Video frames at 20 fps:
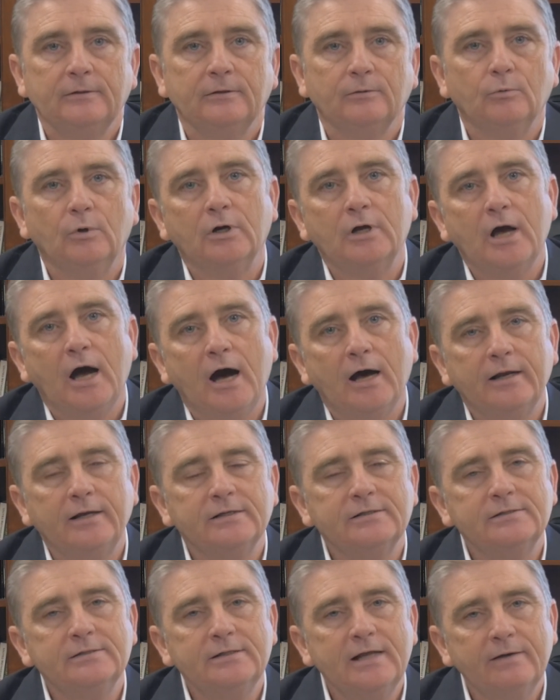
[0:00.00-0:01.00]
Well, God
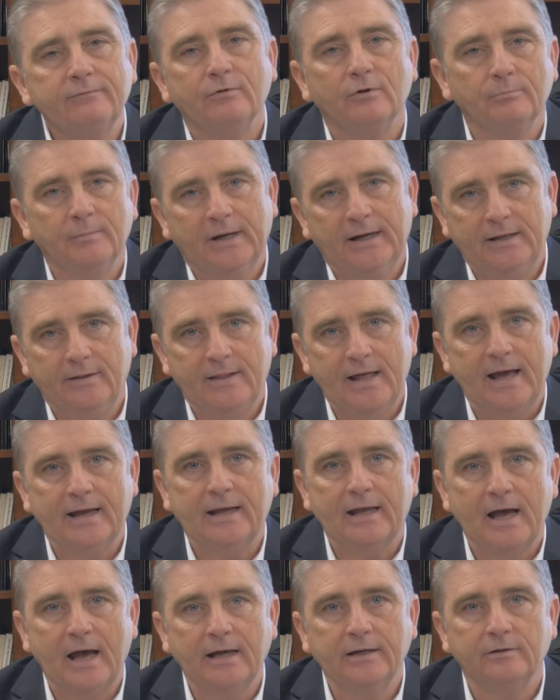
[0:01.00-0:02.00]
has never made that
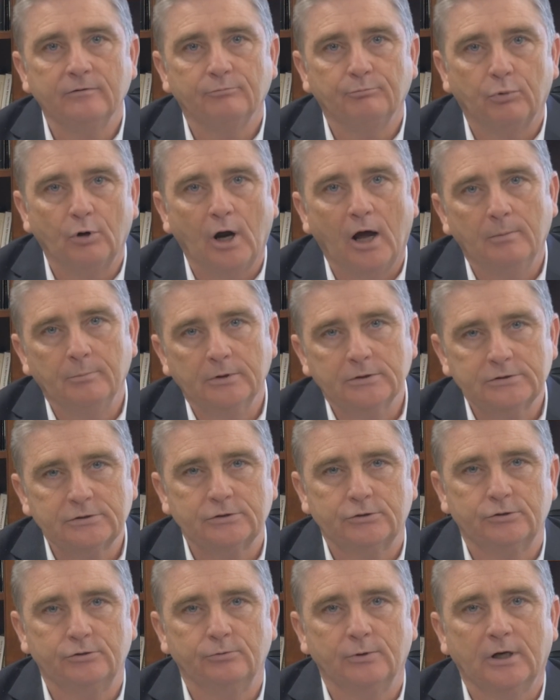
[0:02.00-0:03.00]
kind of promise
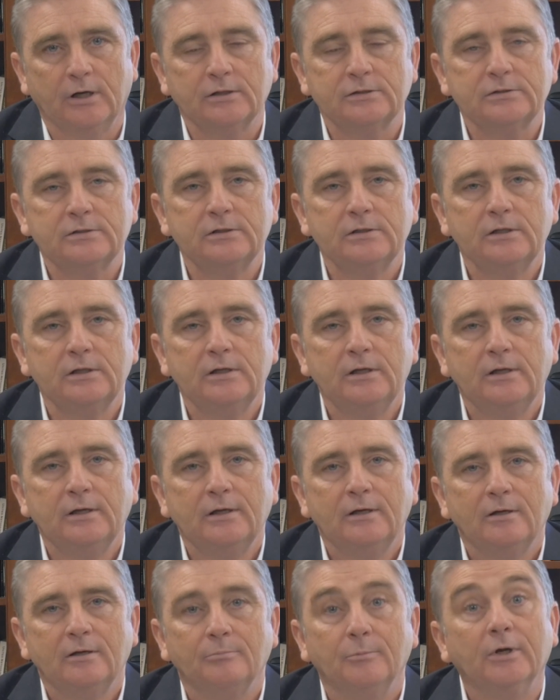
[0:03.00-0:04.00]
to us,
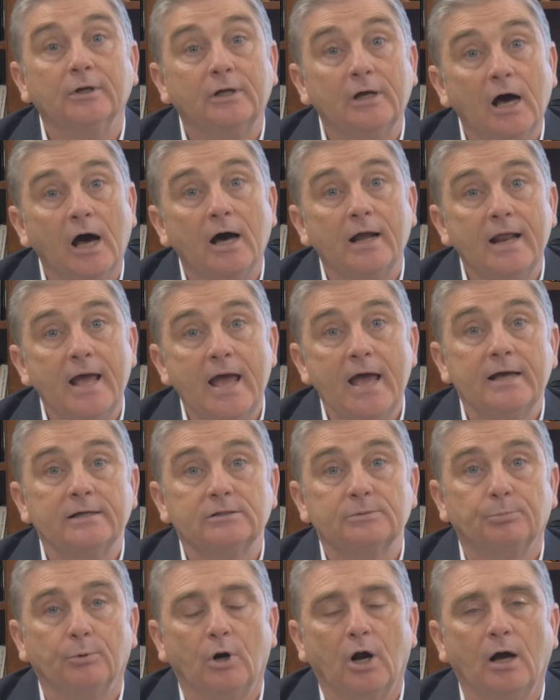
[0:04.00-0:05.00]
but God
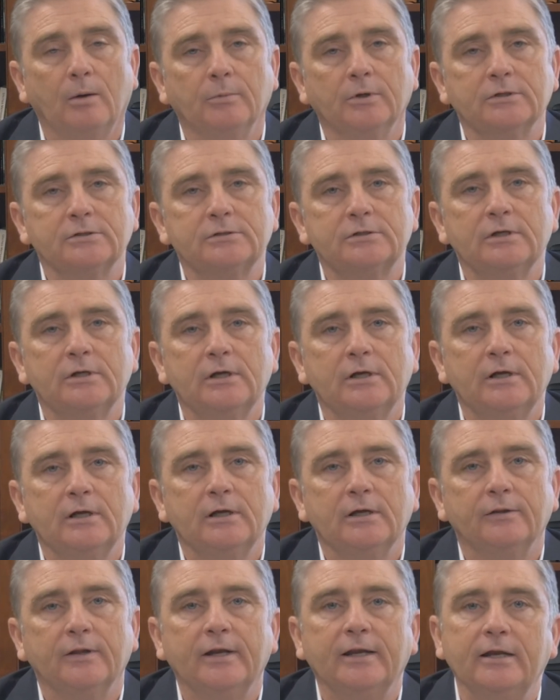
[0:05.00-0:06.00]
has promised
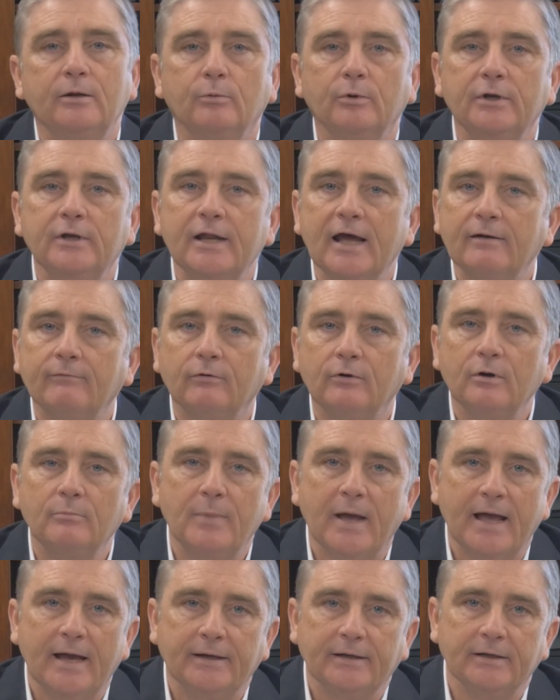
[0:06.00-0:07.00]
that He would never
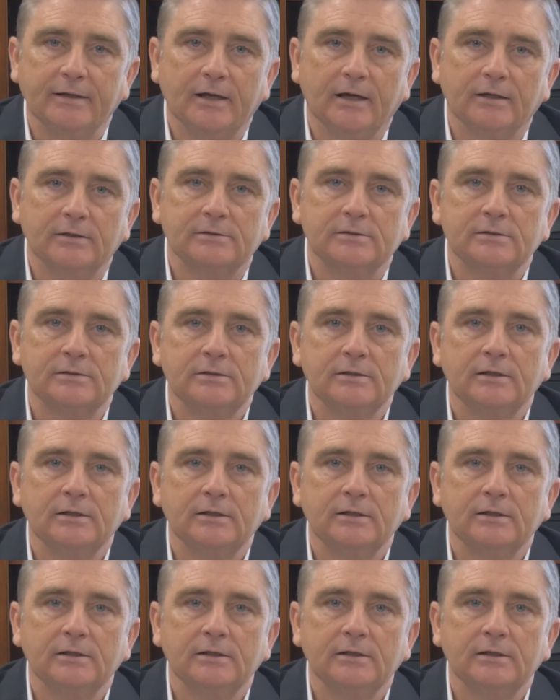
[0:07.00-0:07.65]
abandon us